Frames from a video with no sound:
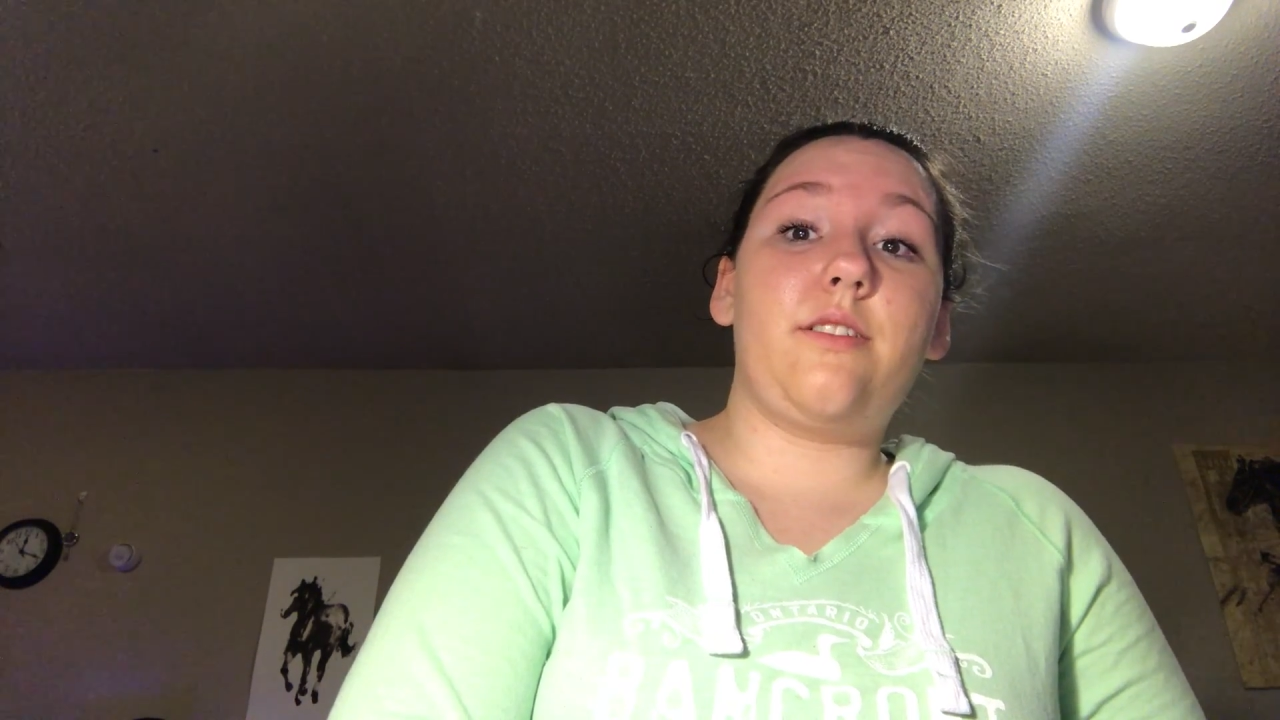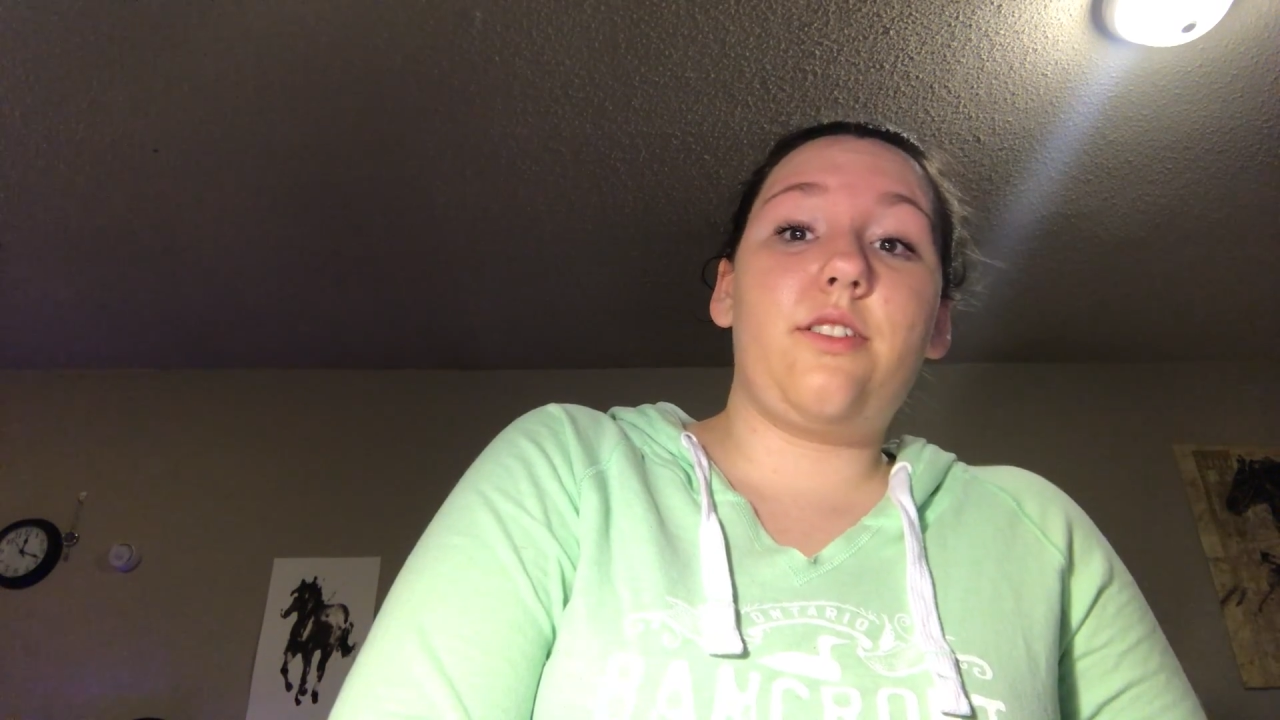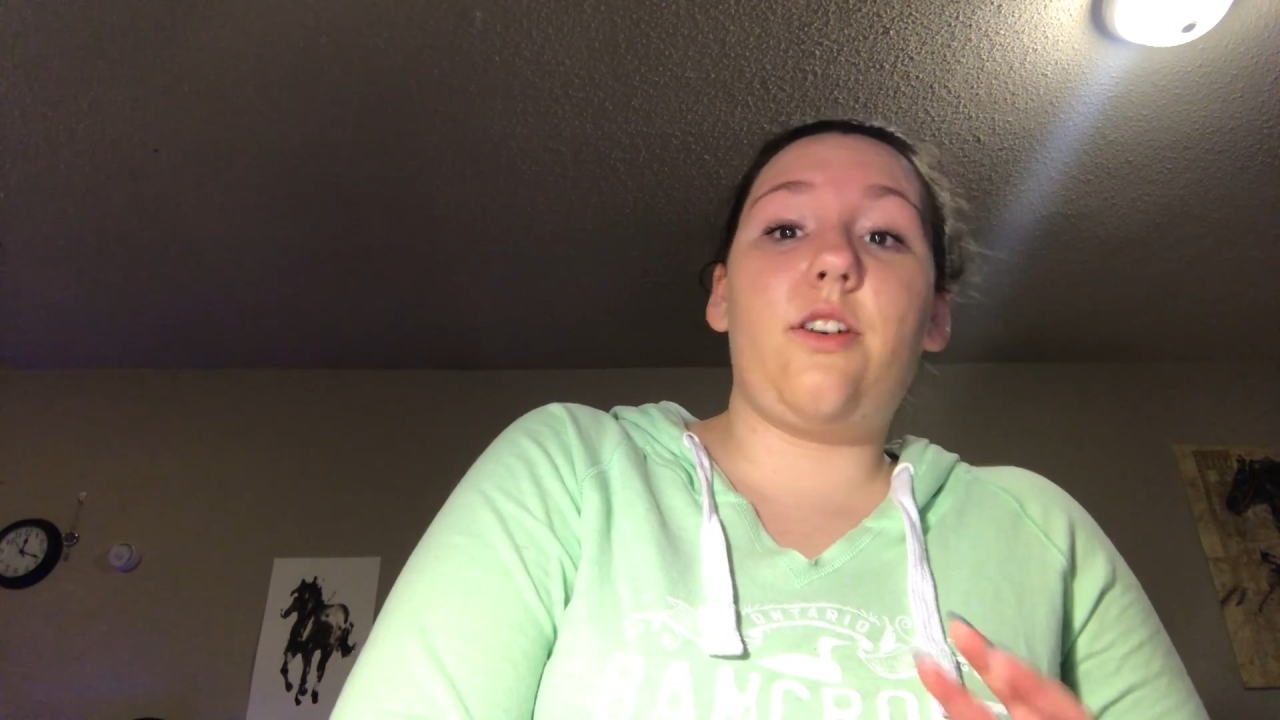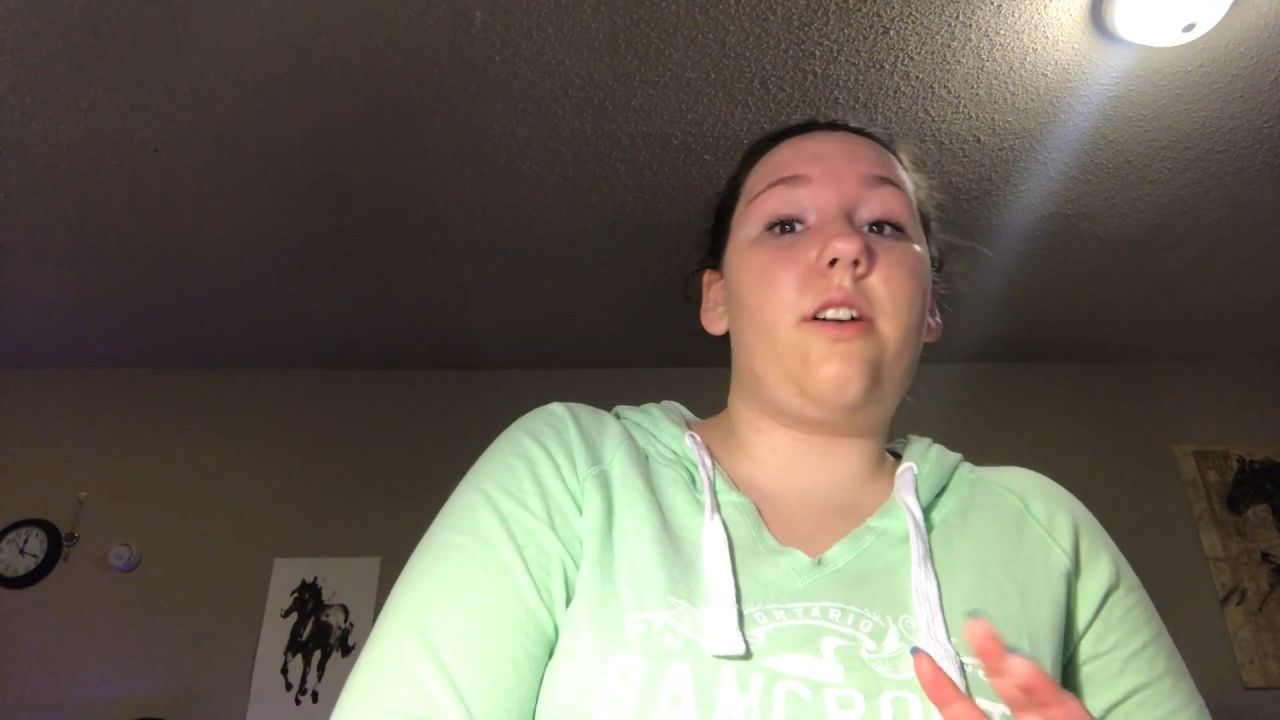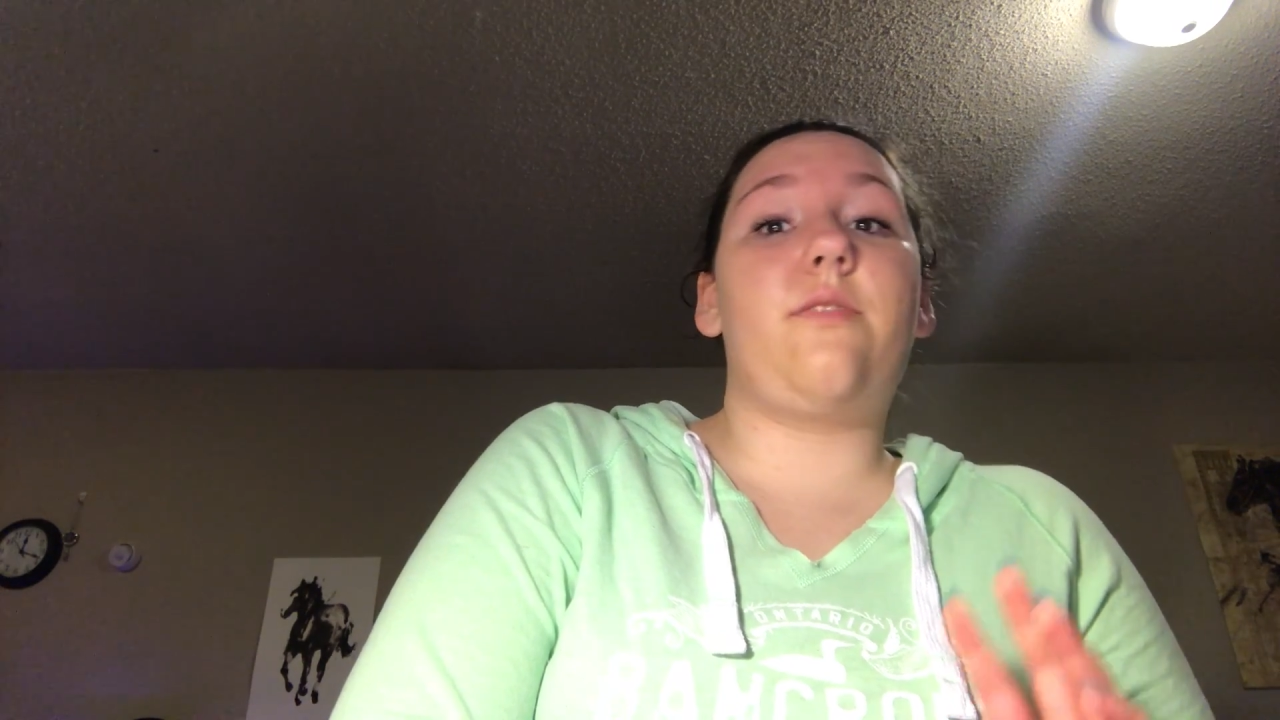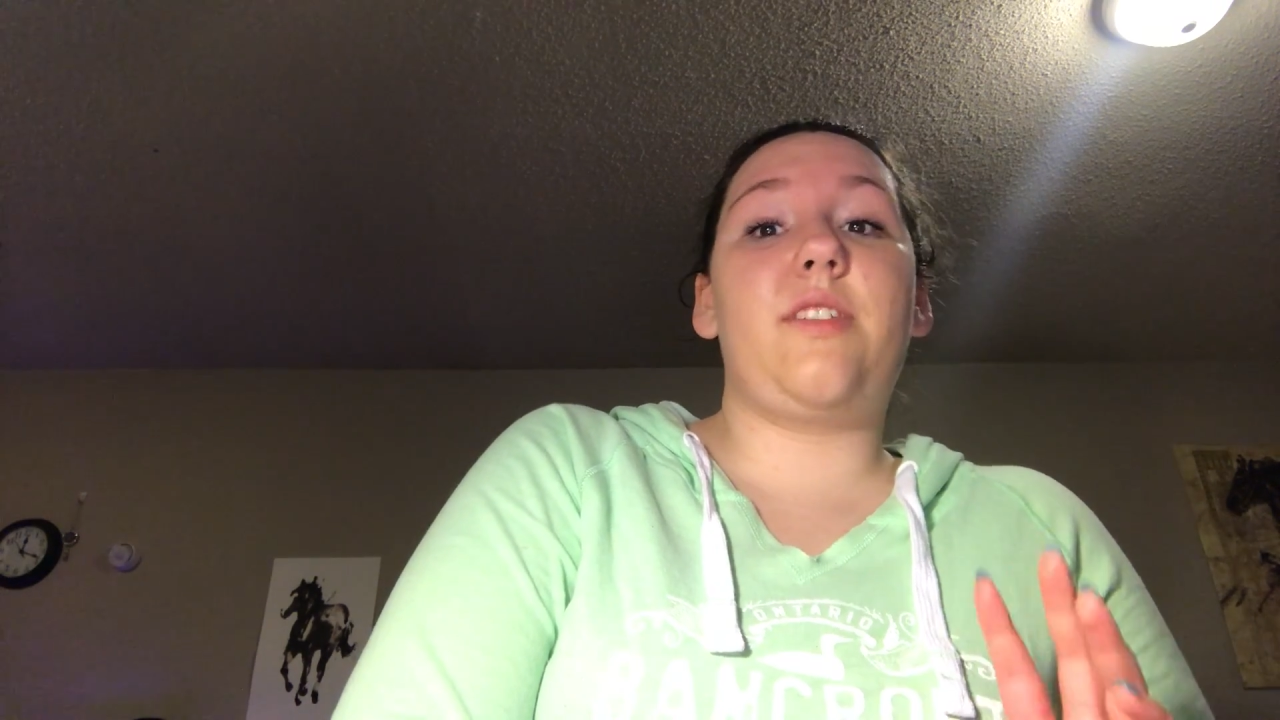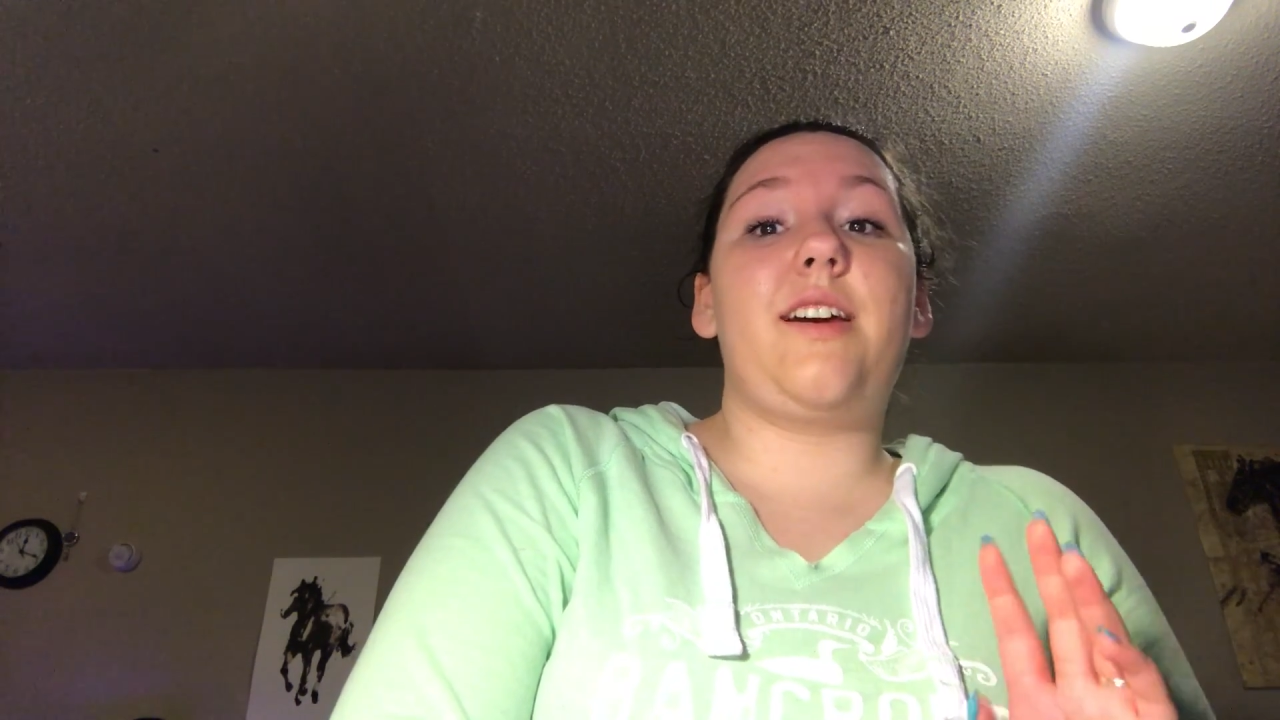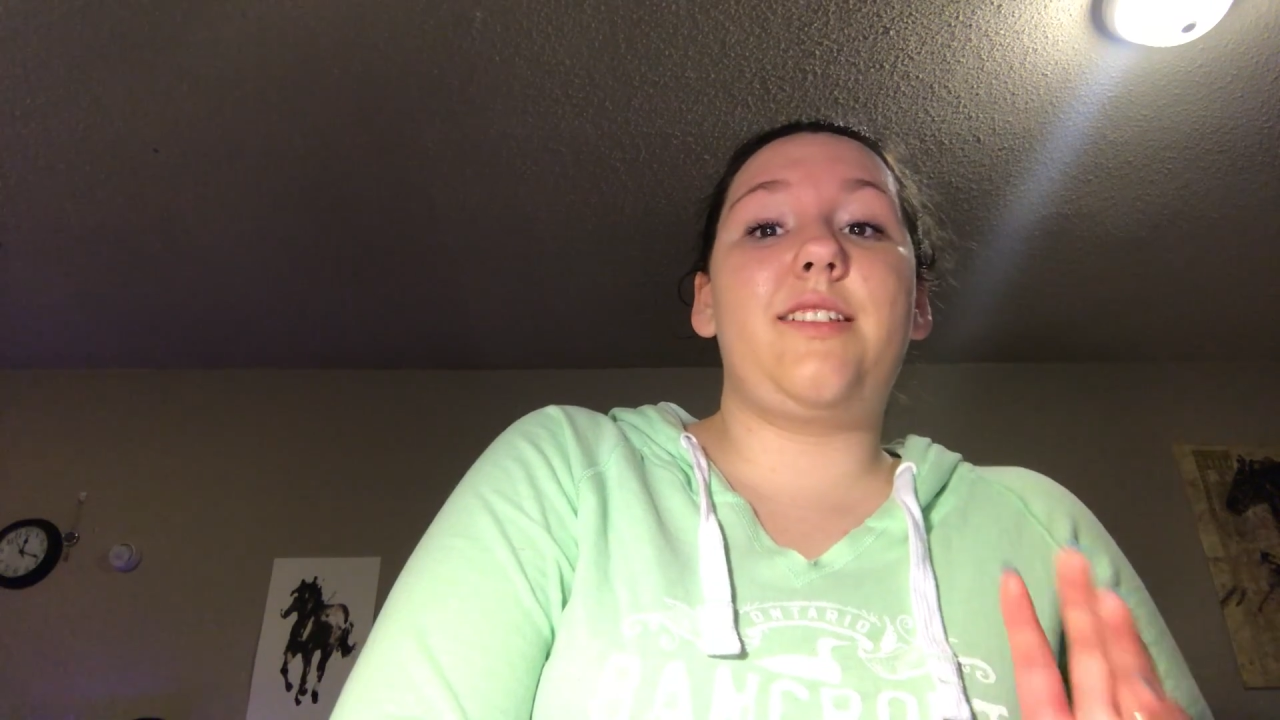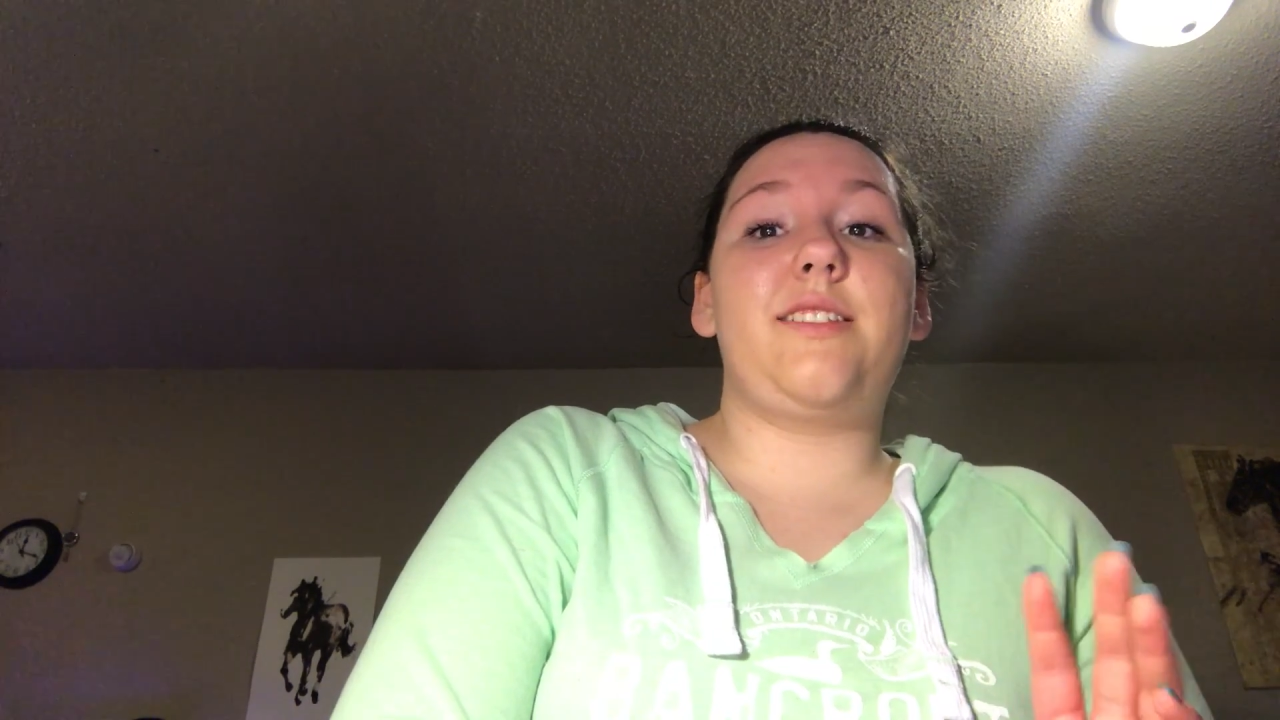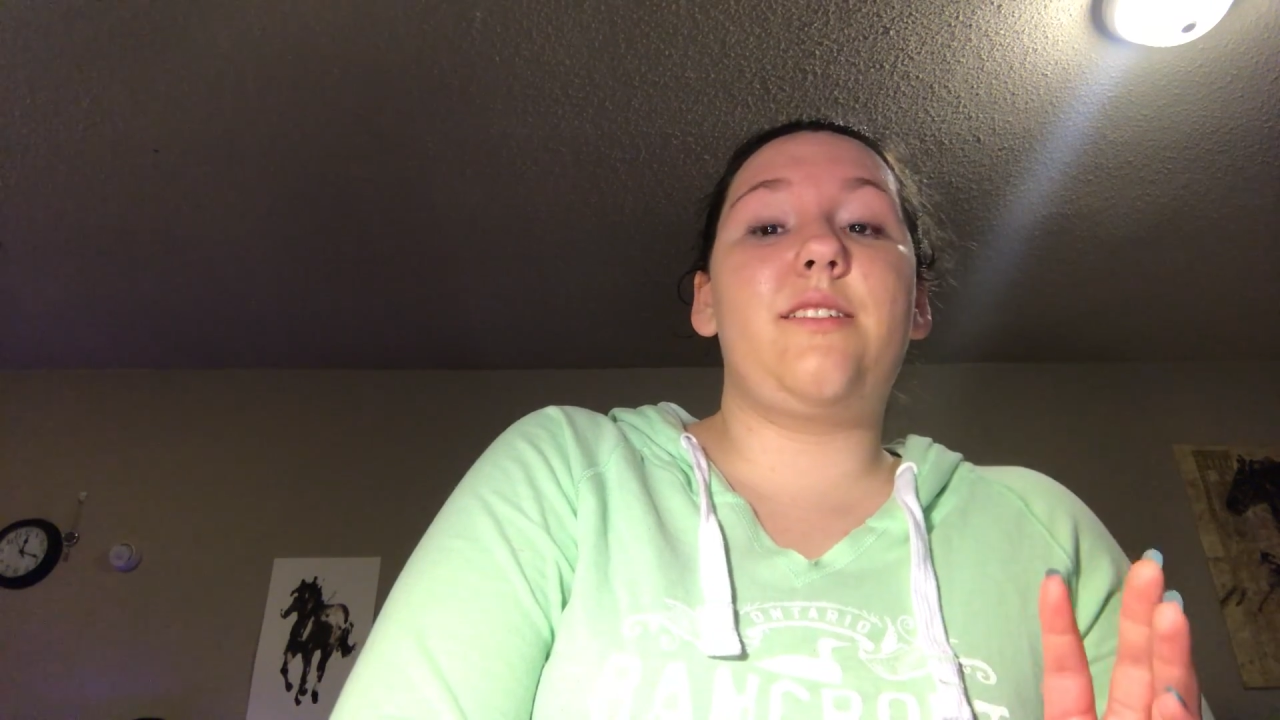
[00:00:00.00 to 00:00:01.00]
thought of
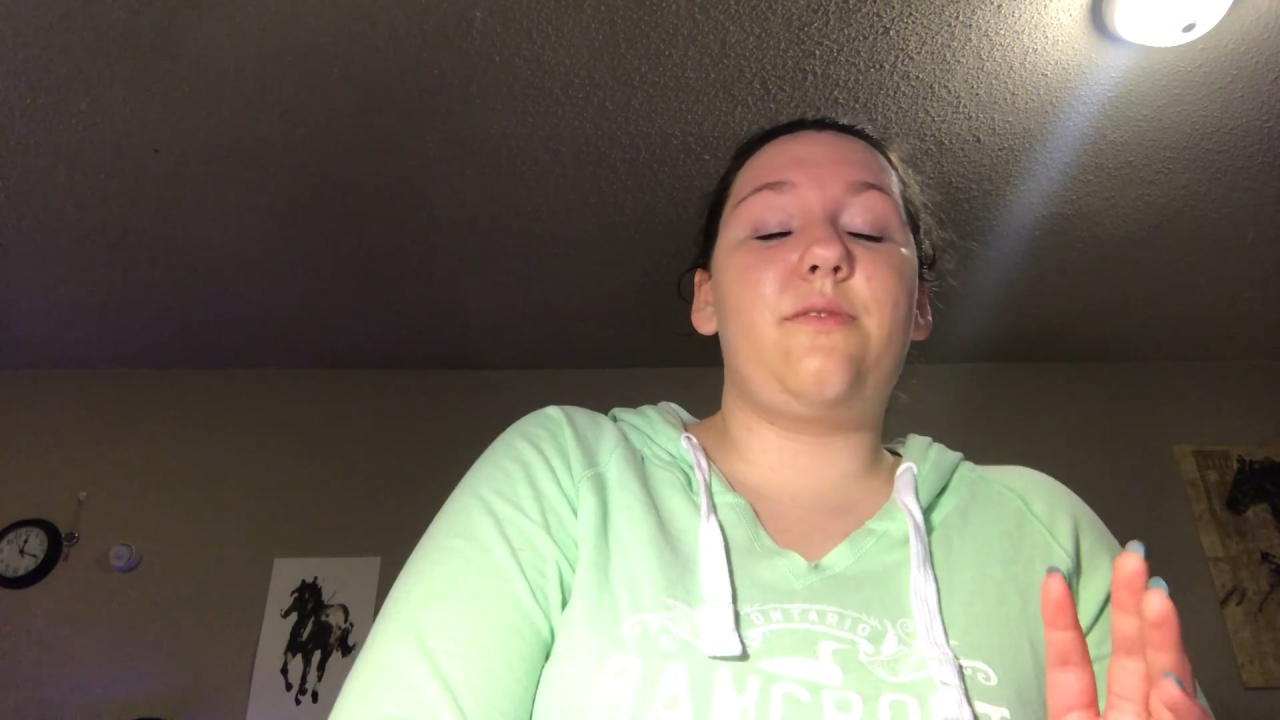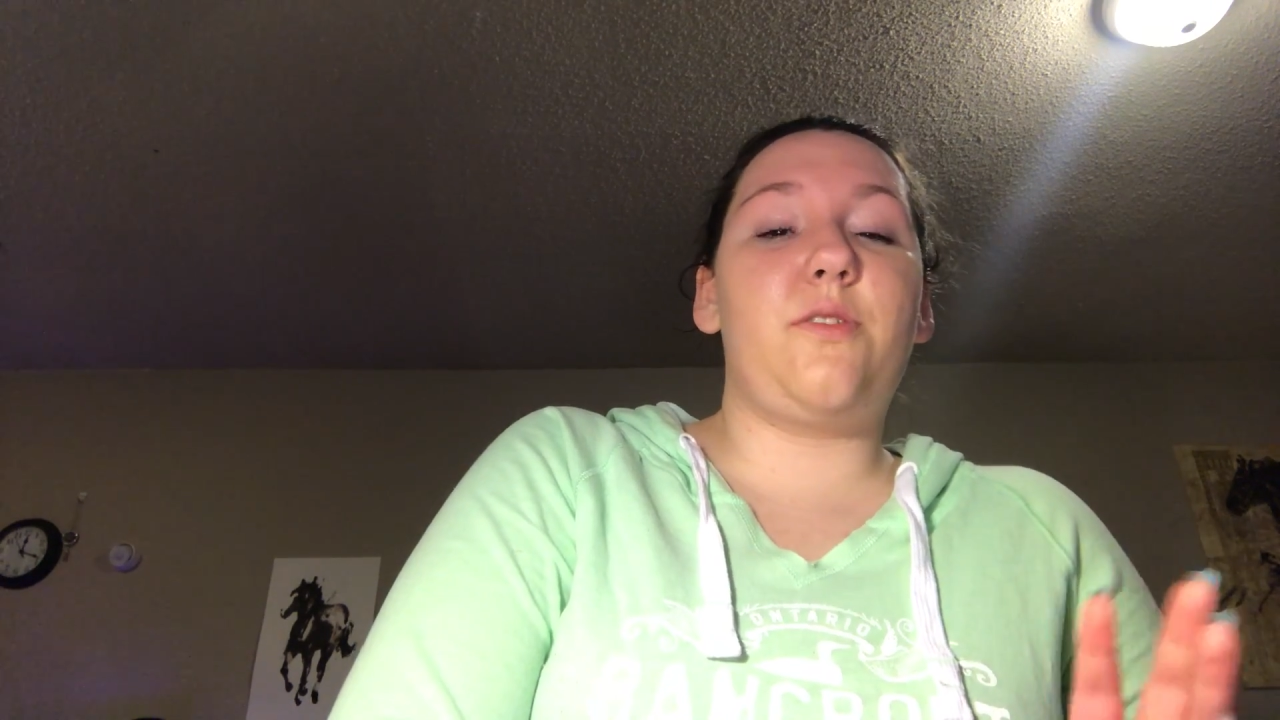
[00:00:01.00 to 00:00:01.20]
the idea